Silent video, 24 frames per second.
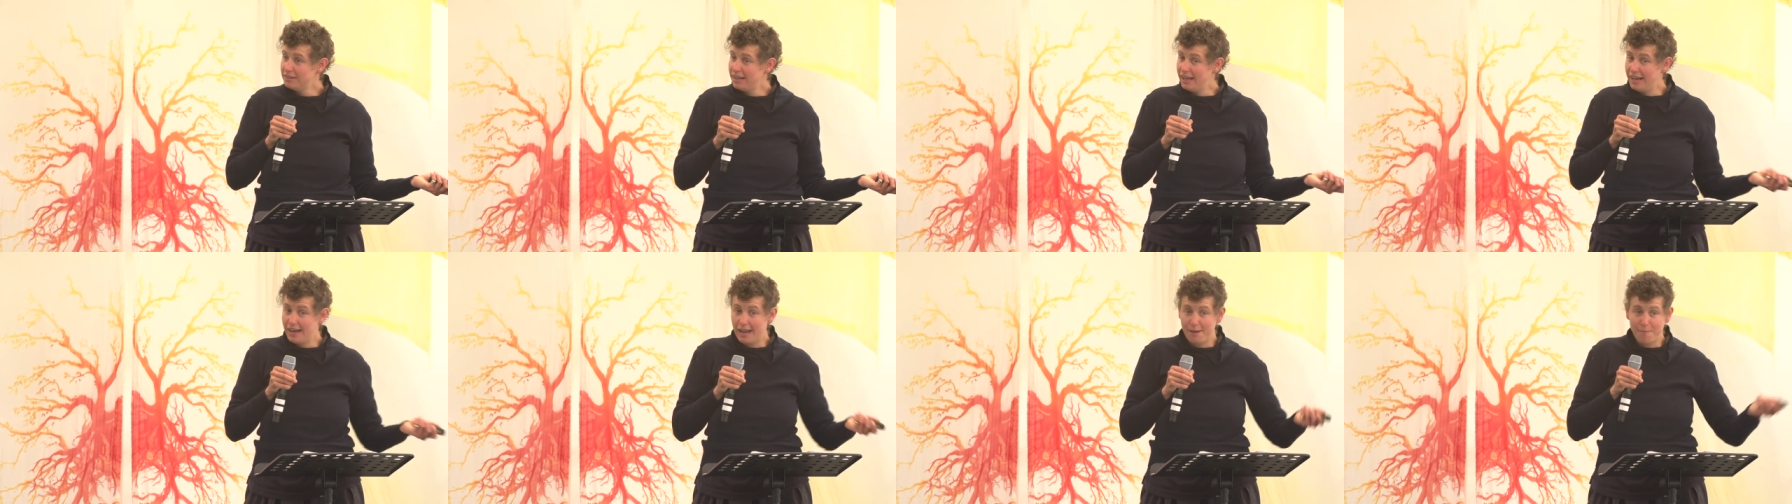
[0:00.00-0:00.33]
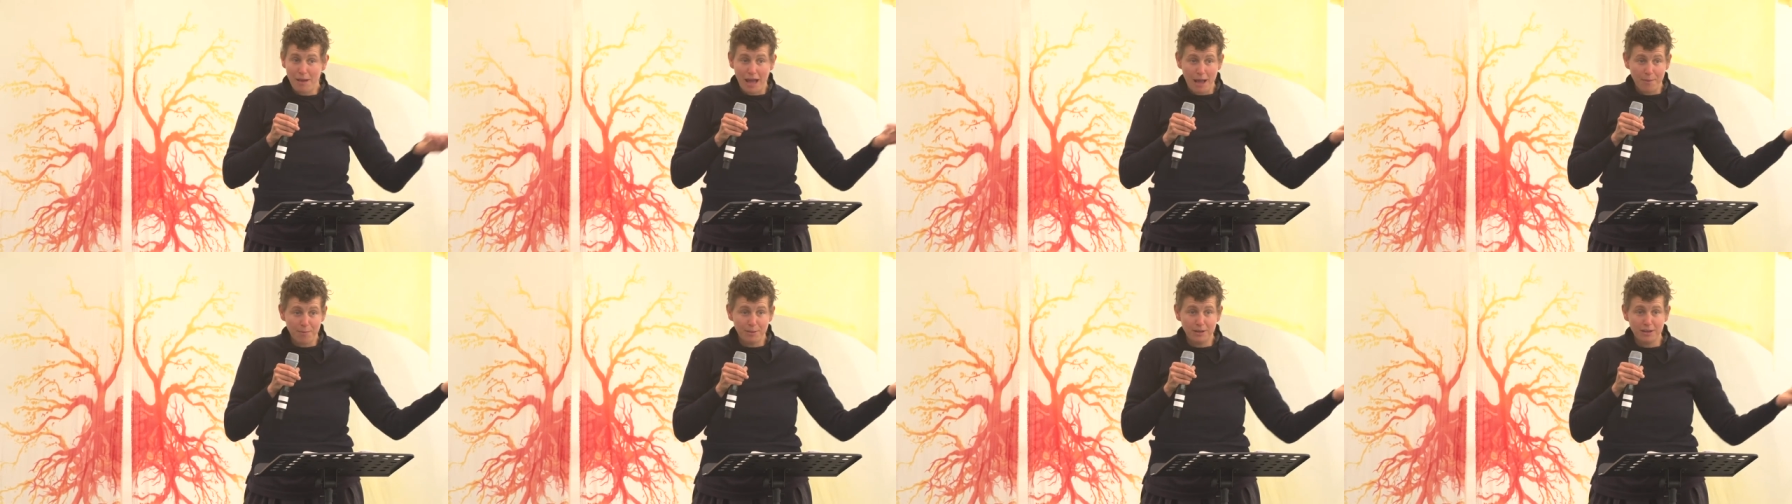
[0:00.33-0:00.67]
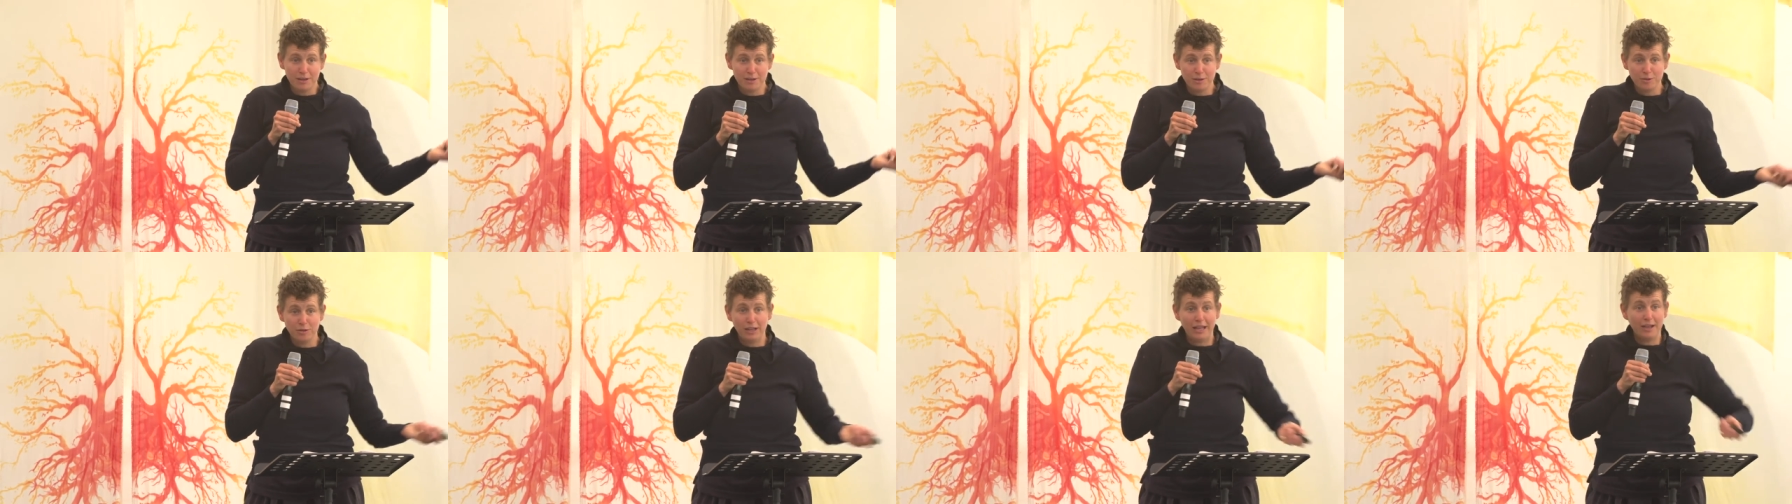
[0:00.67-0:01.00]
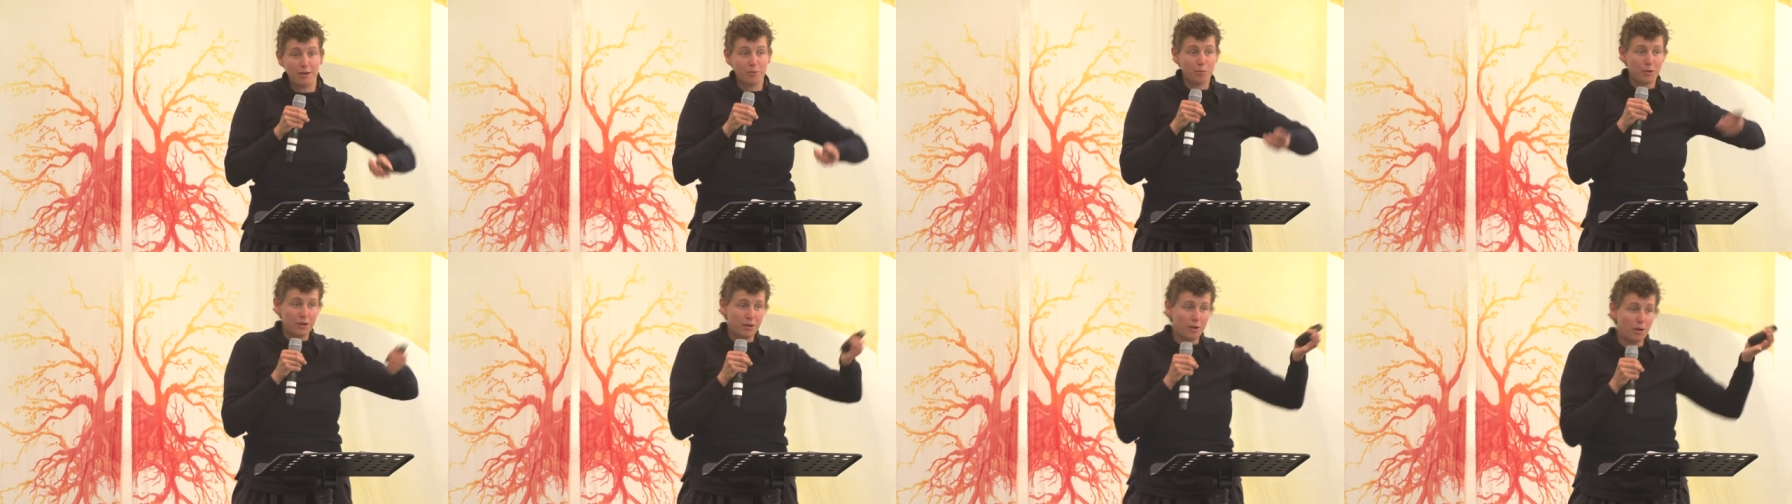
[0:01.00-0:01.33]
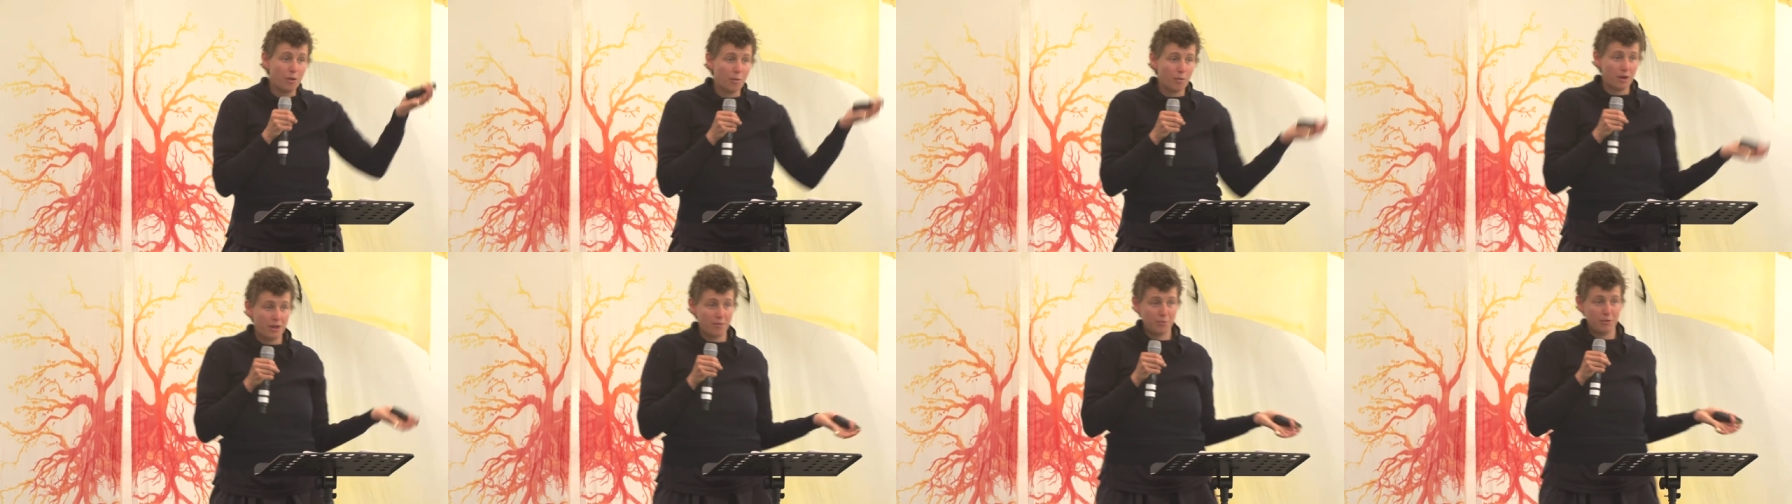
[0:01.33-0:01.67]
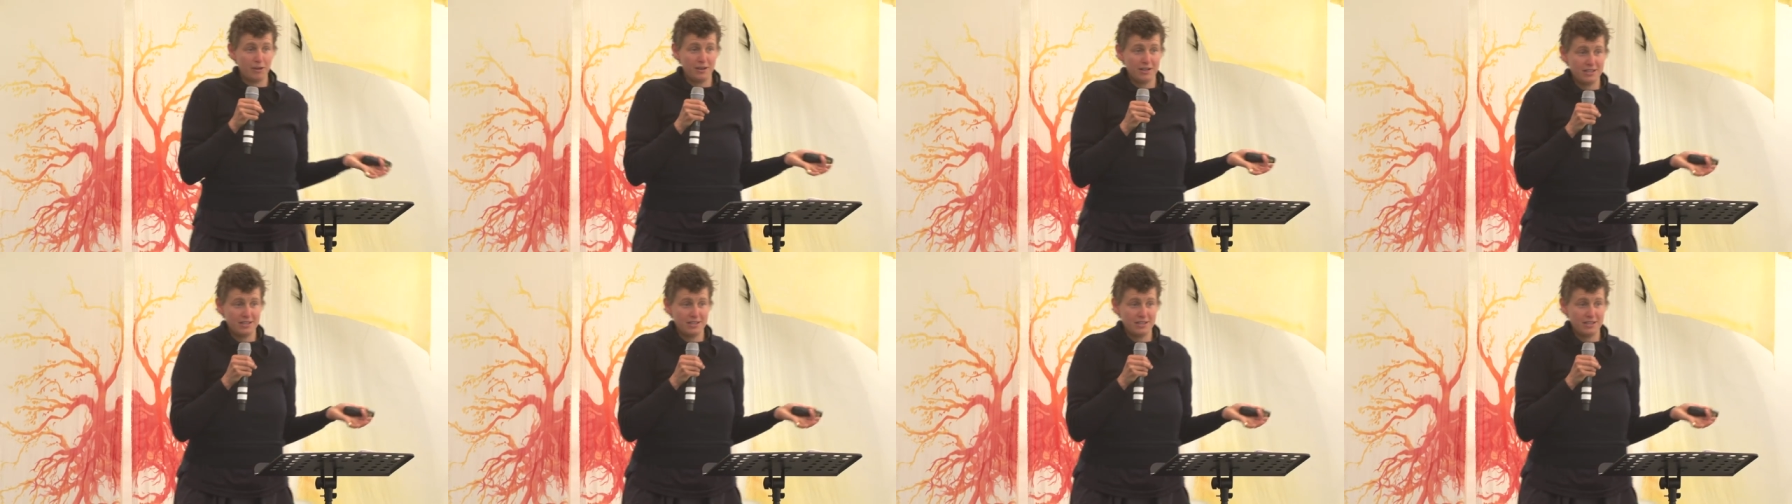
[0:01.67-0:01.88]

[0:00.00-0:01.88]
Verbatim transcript: And I'm happy to do like 101 what